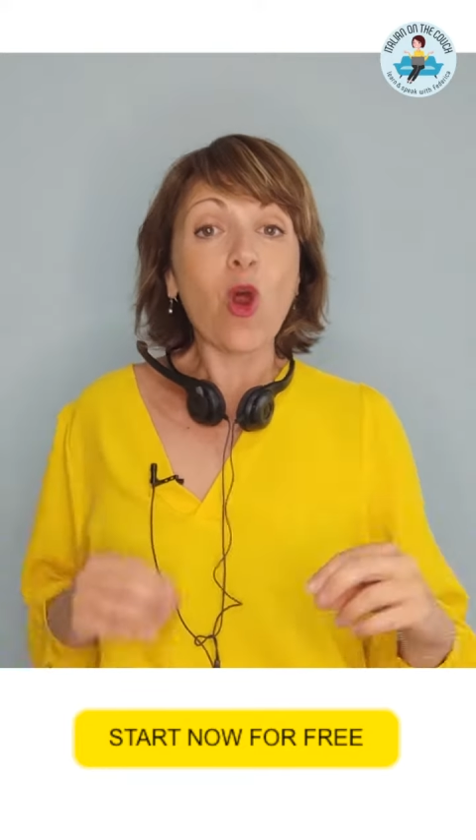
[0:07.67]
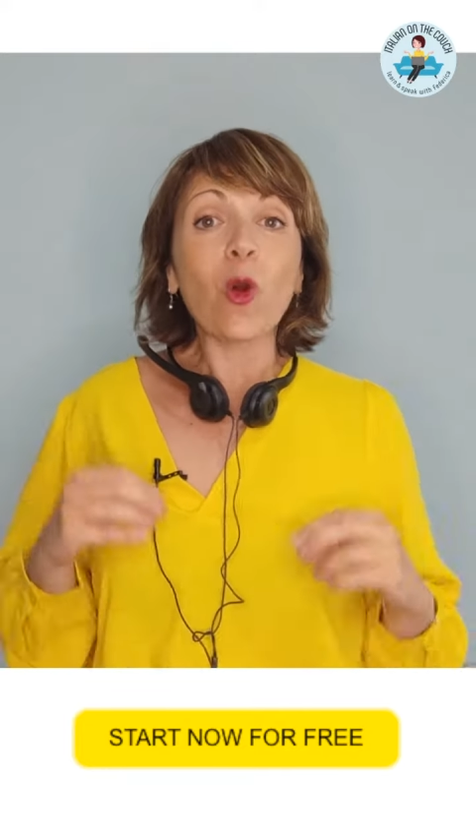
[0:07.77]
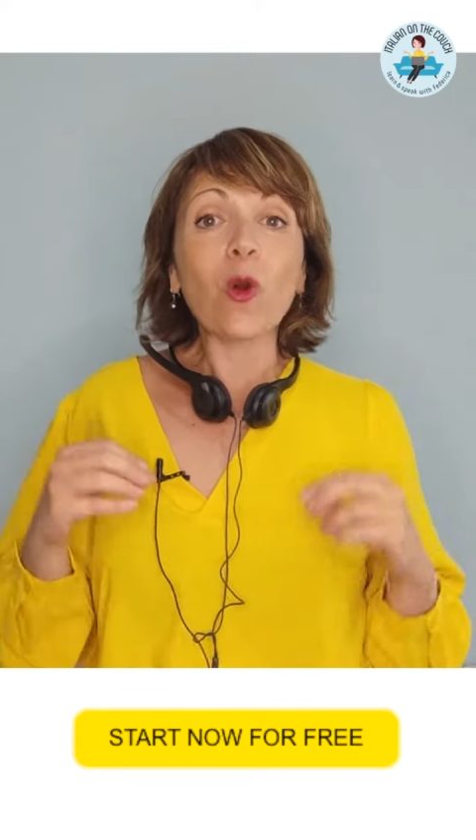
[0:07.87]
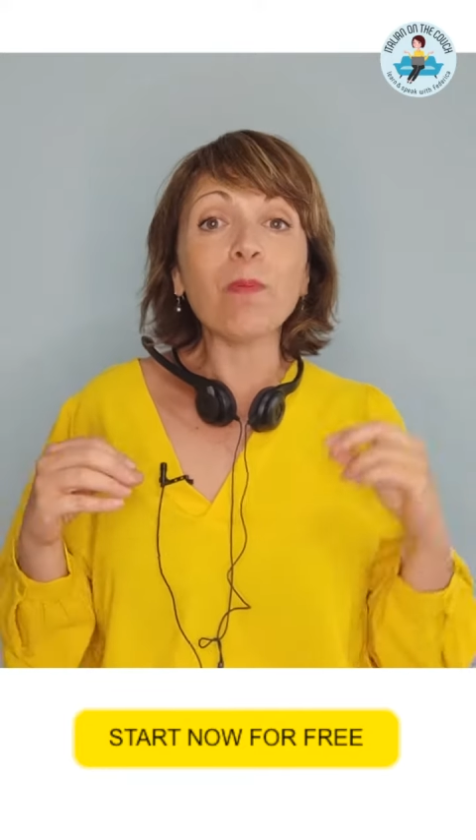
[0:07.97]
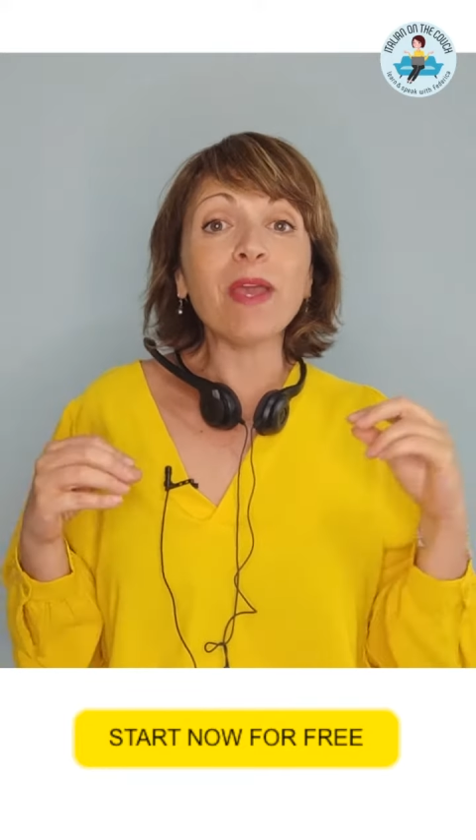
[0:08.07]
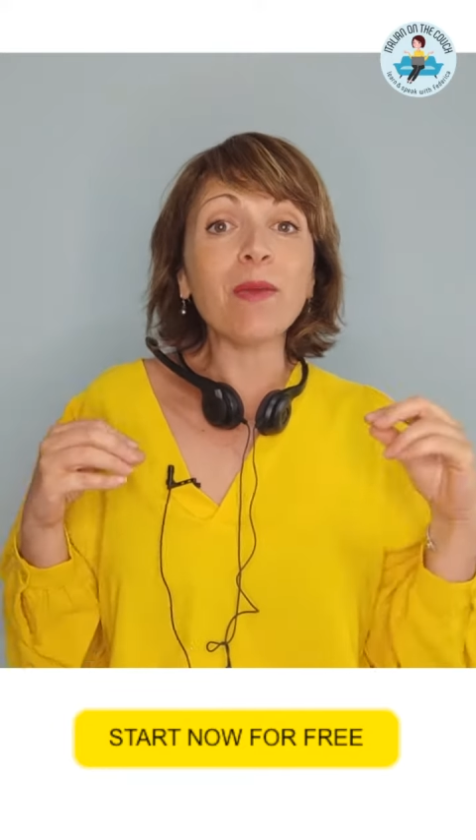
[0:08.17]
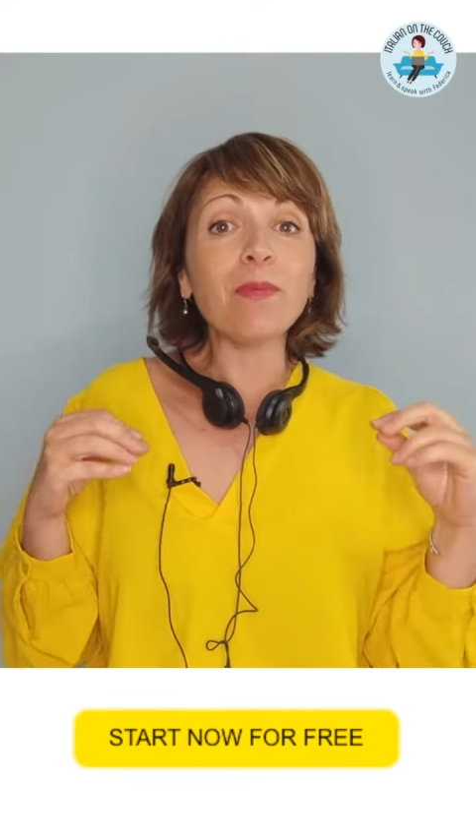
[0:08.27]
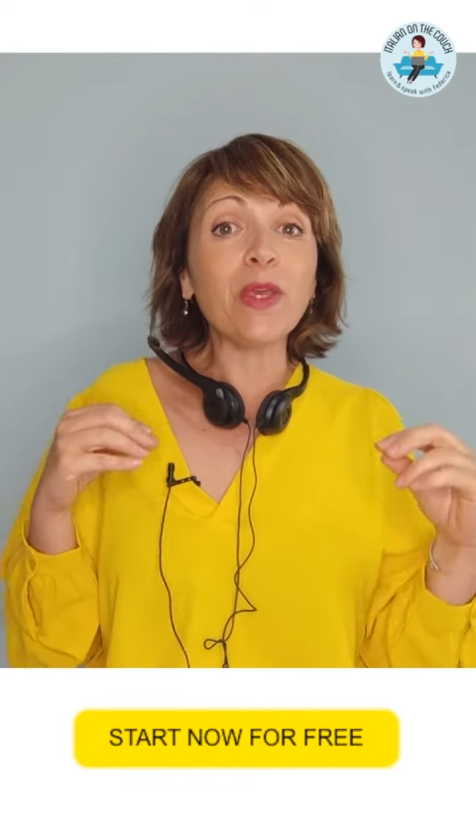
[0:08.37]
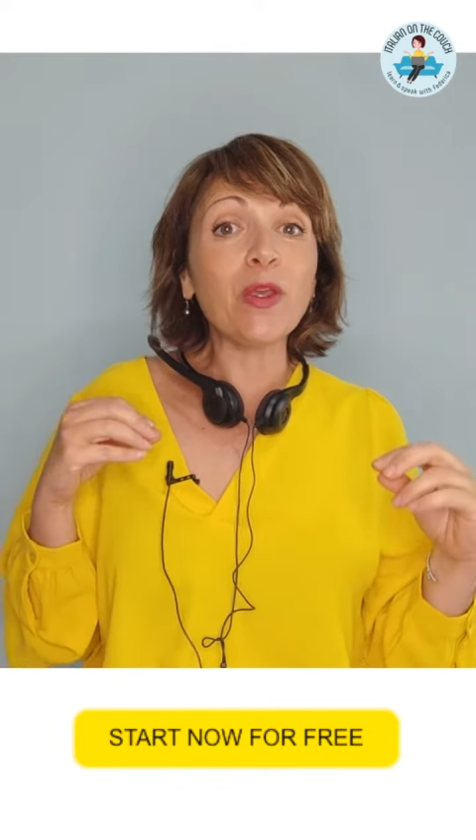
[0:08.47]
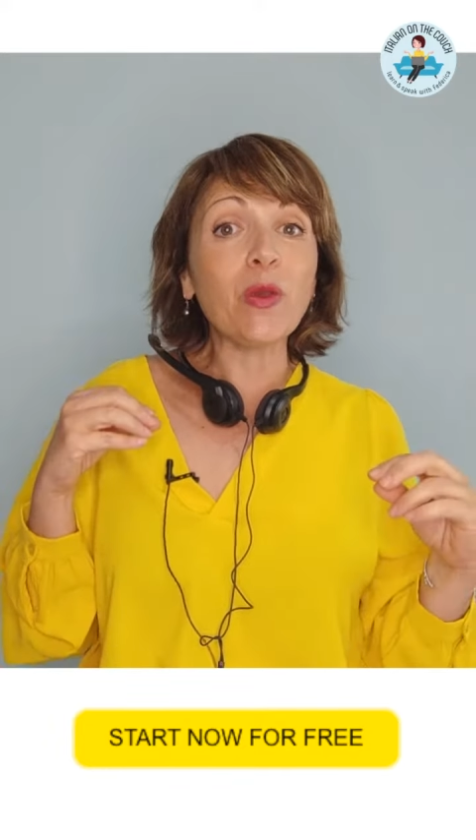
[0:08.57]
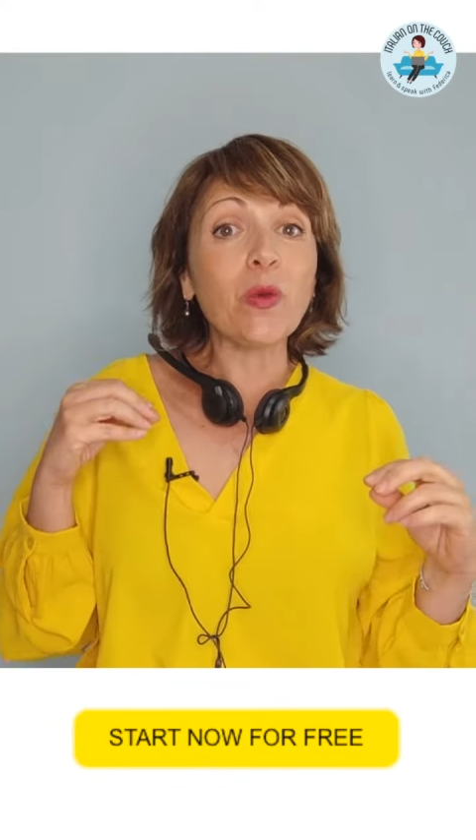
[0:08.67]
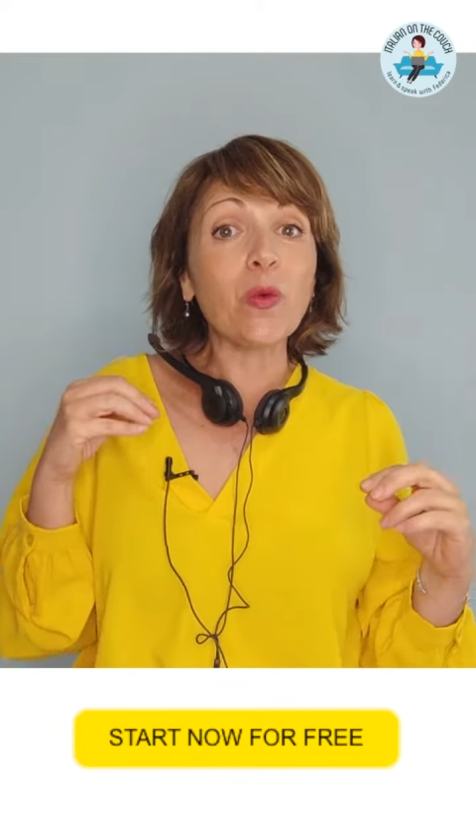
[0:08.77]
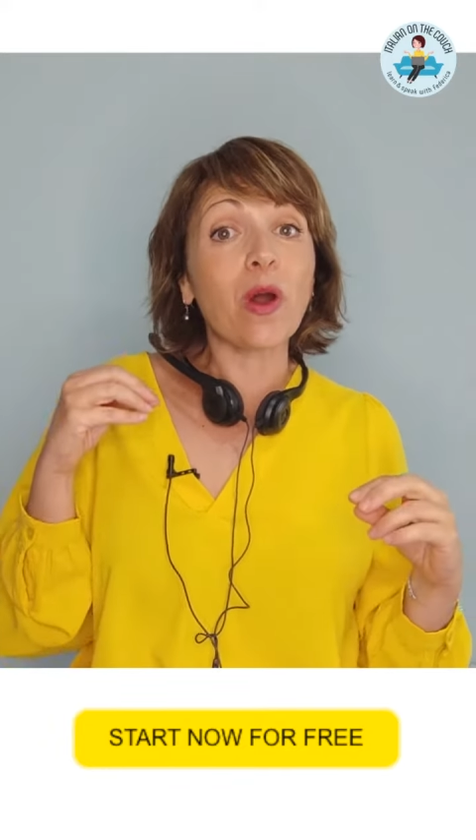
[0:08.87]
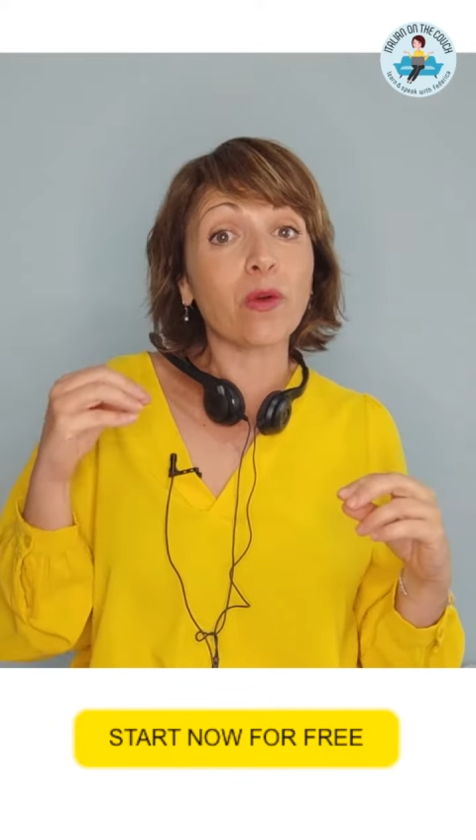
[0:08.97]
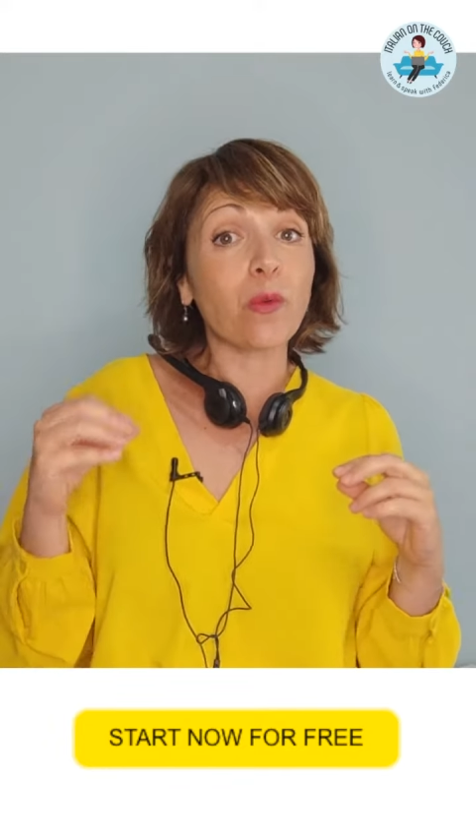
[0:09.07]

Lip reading: Or maybe you are